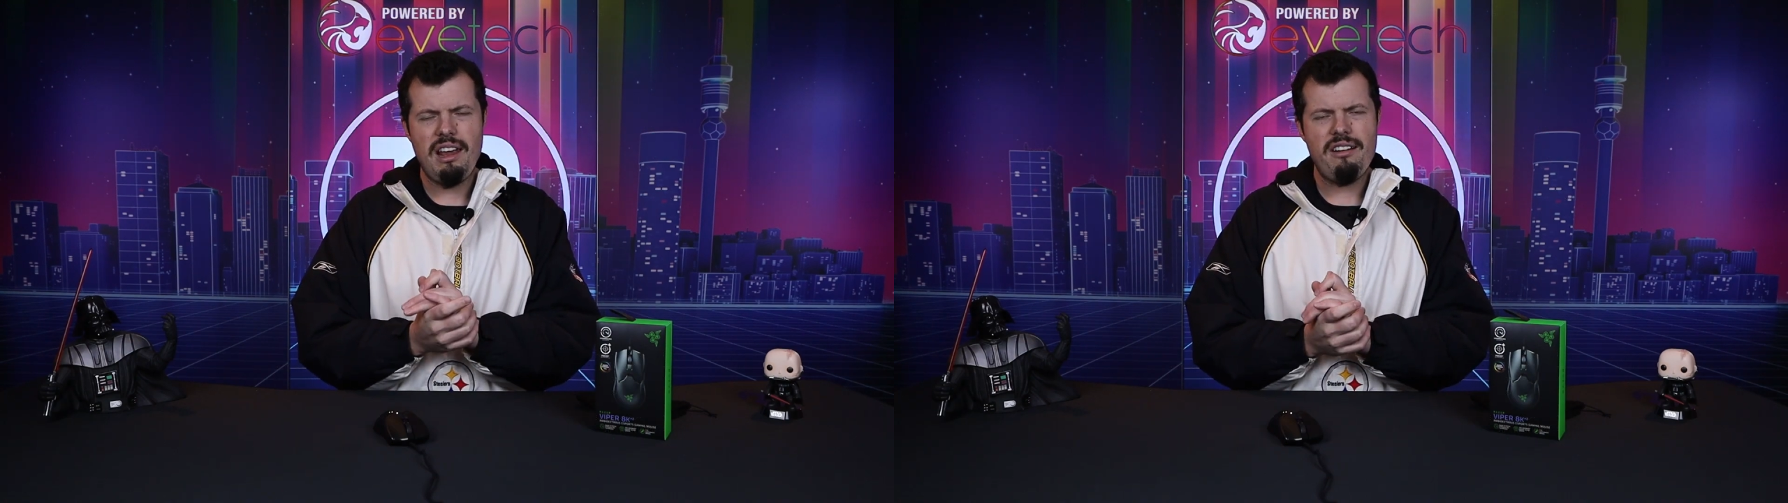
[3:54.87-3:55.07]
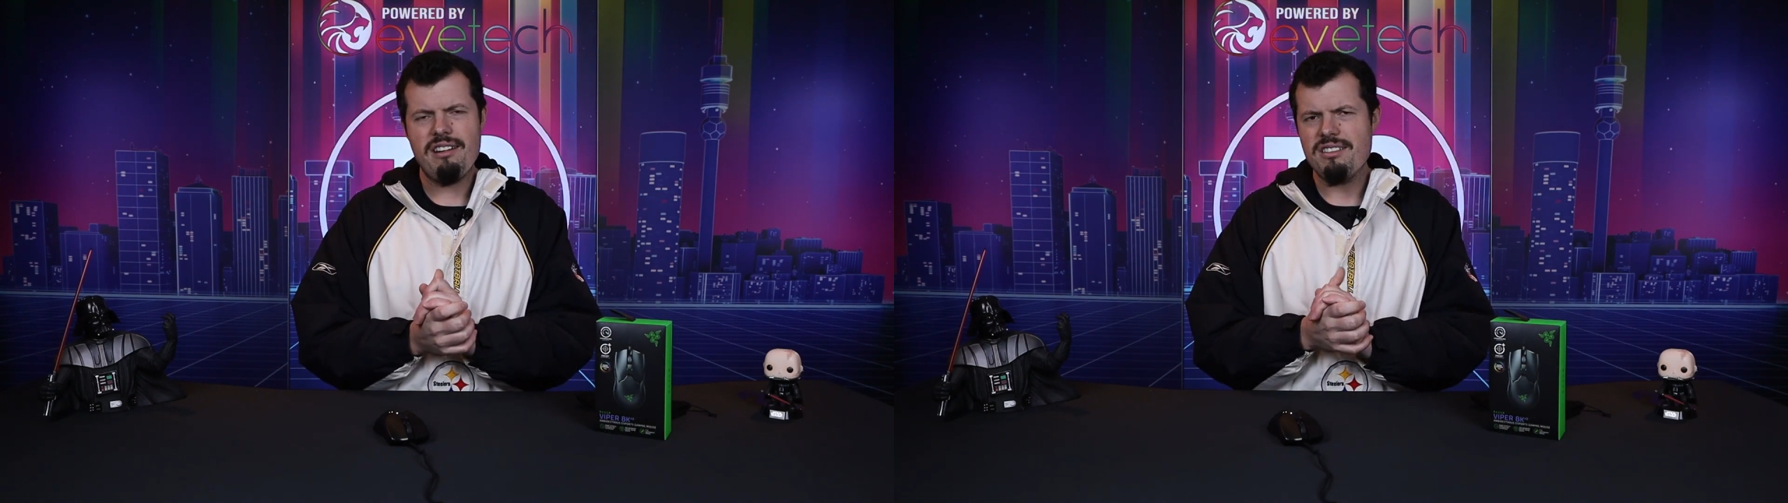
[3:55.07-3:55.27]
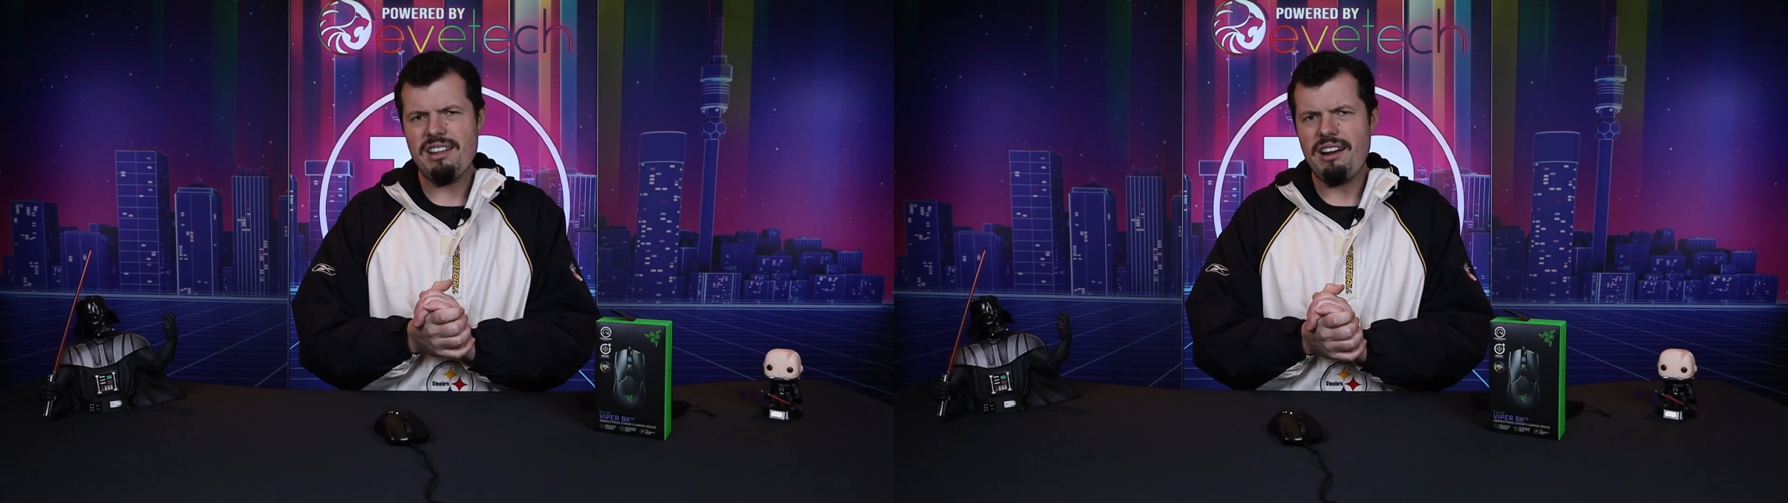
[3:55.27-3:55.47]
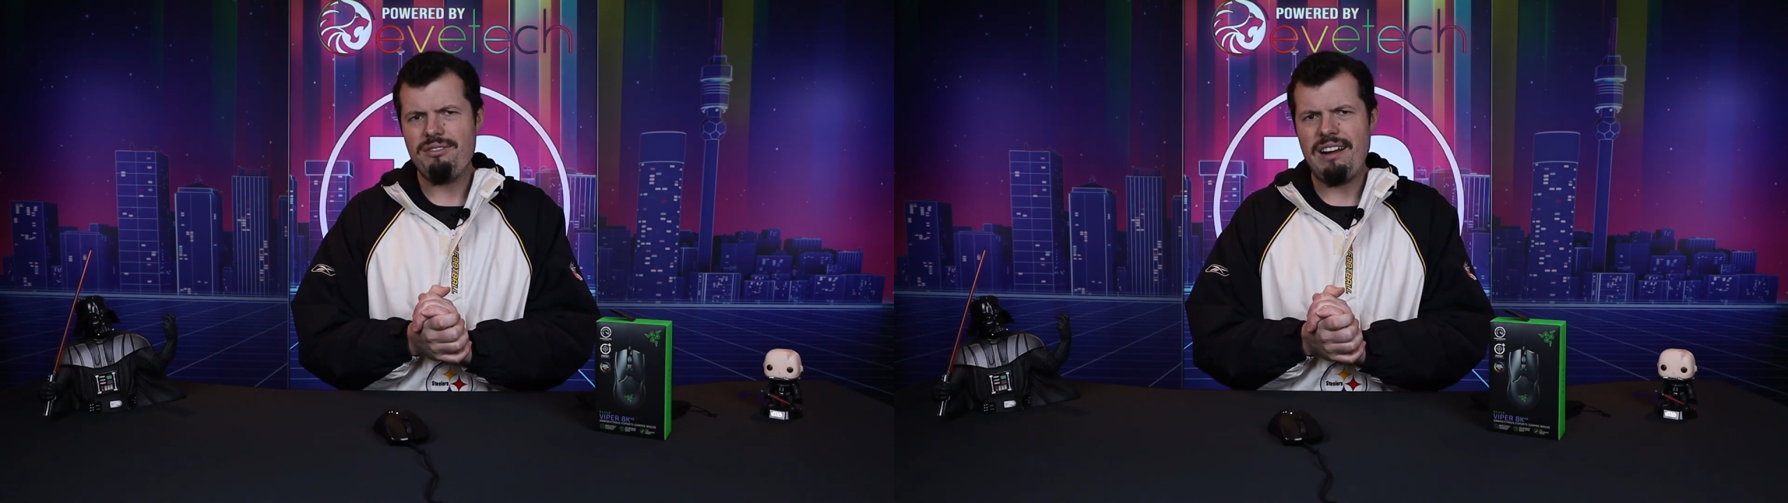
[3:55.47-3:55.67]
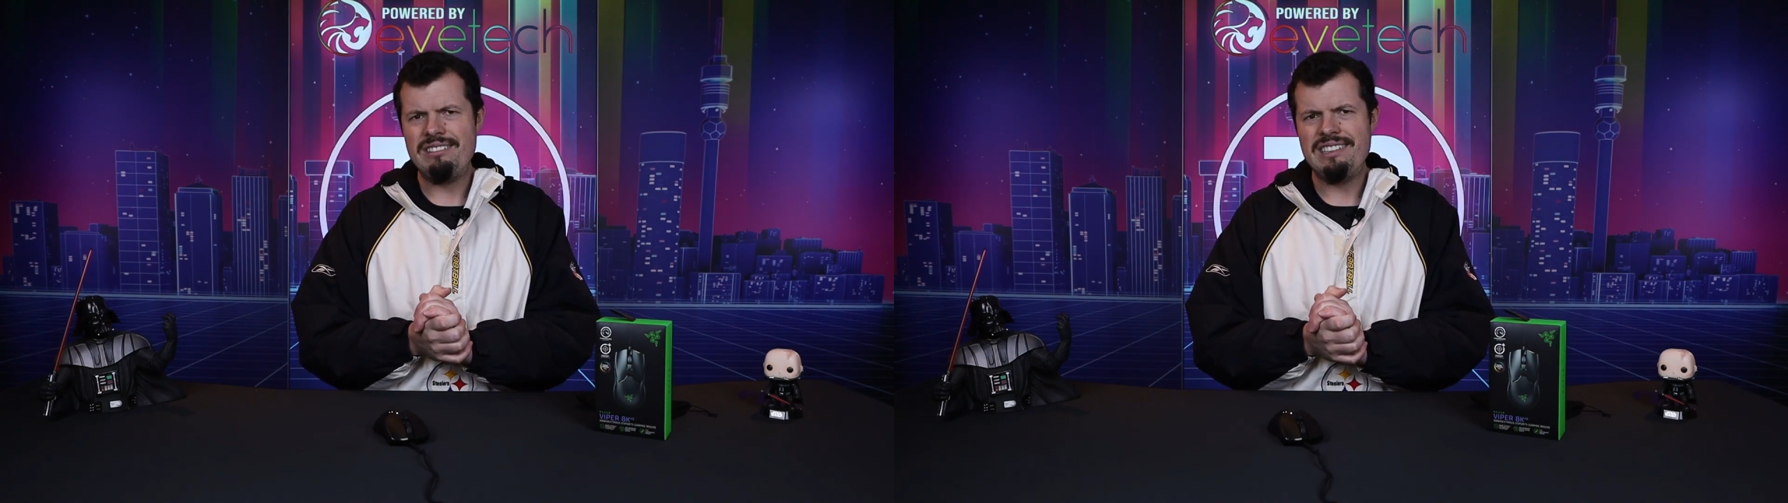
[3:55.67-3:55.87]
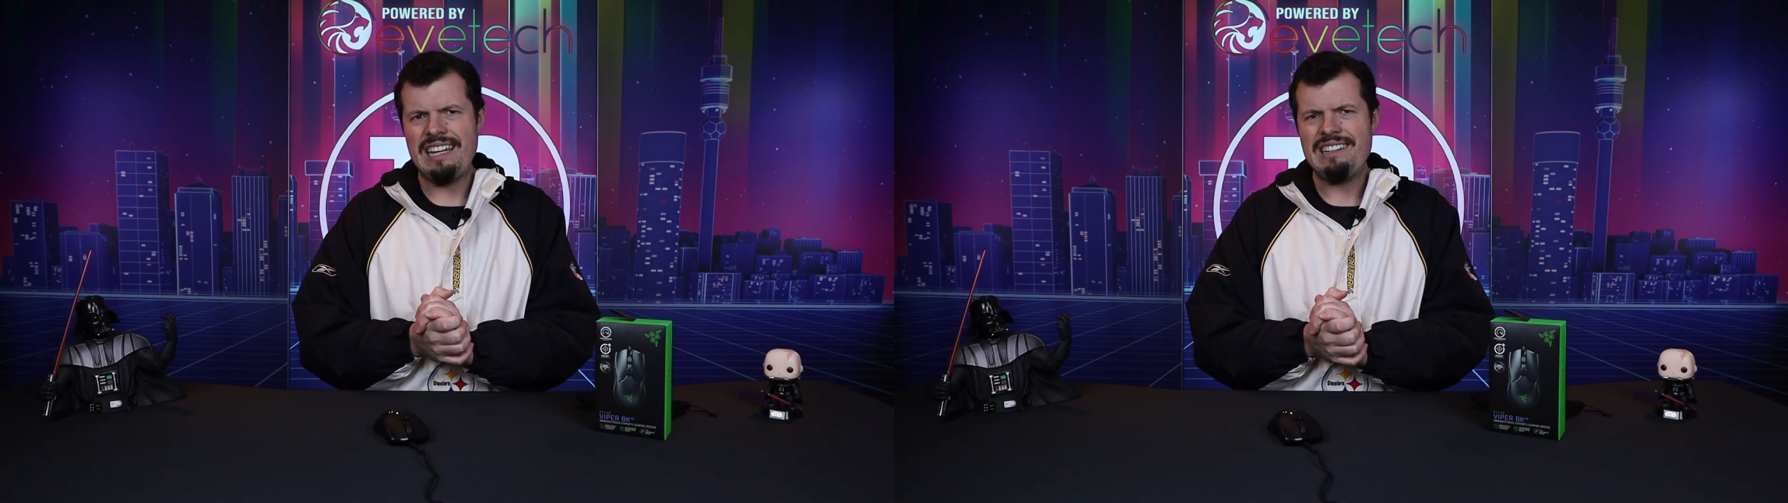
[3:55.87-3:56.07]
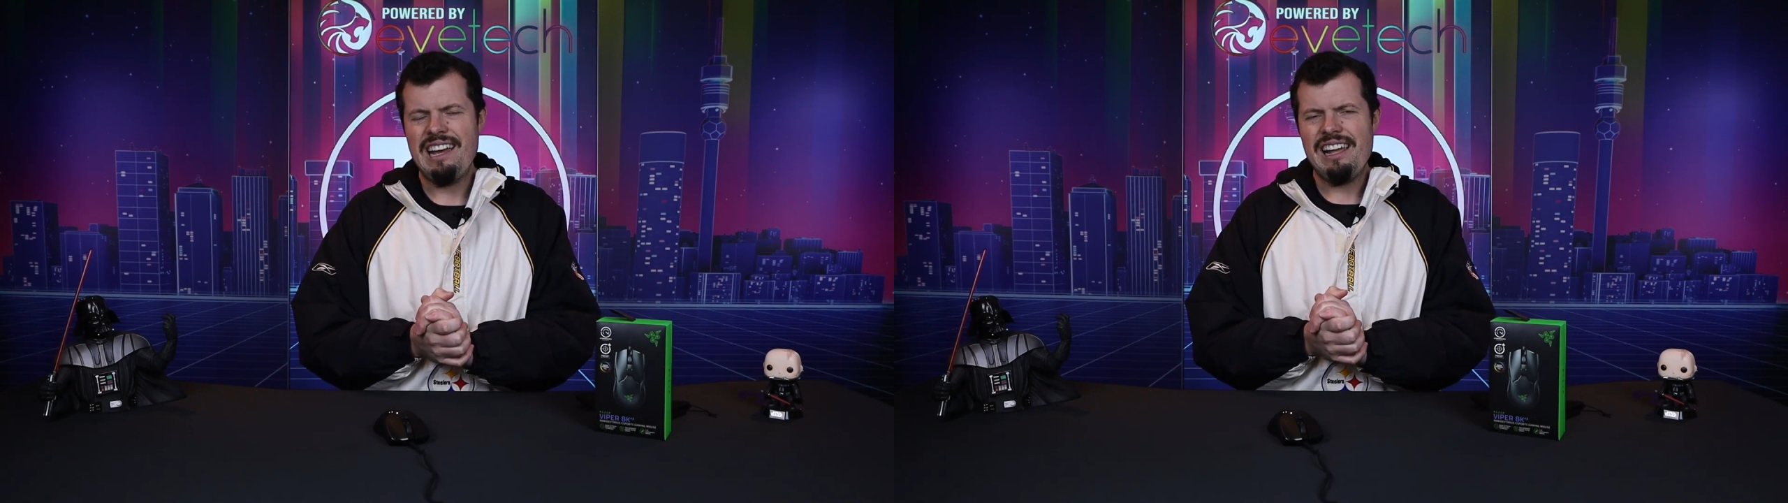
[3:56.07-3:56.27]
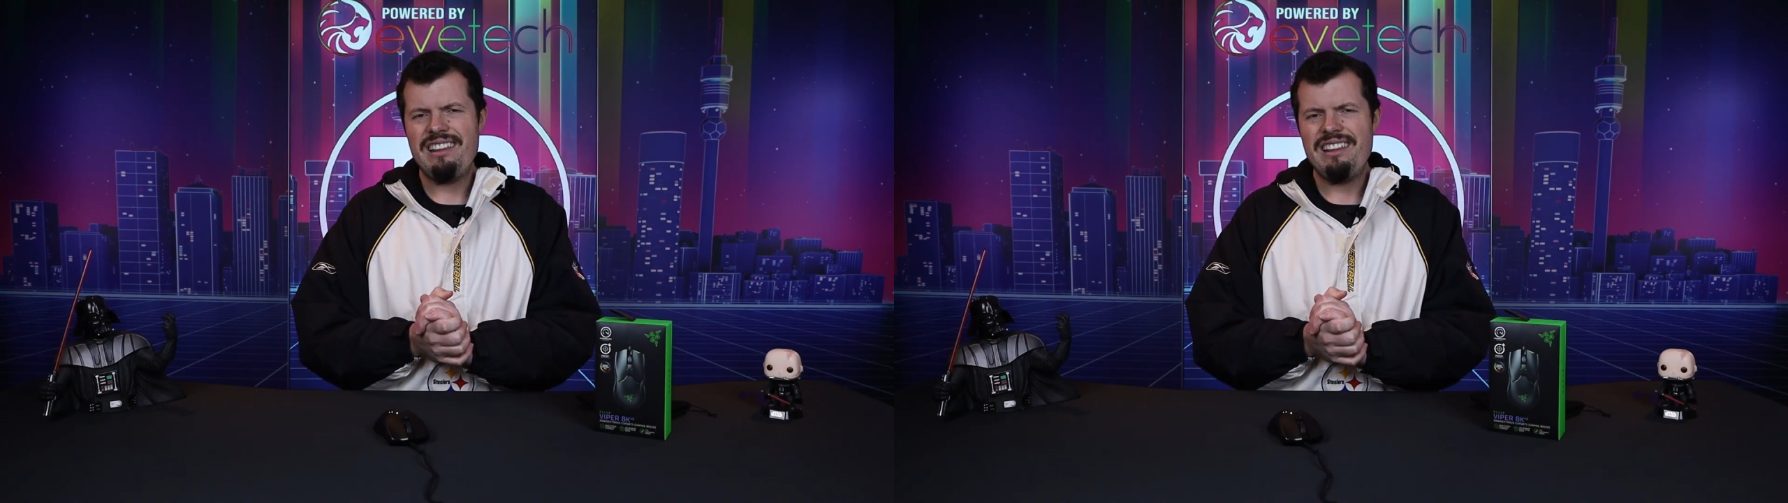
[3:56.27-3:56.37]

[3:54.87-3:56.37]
areas that I found that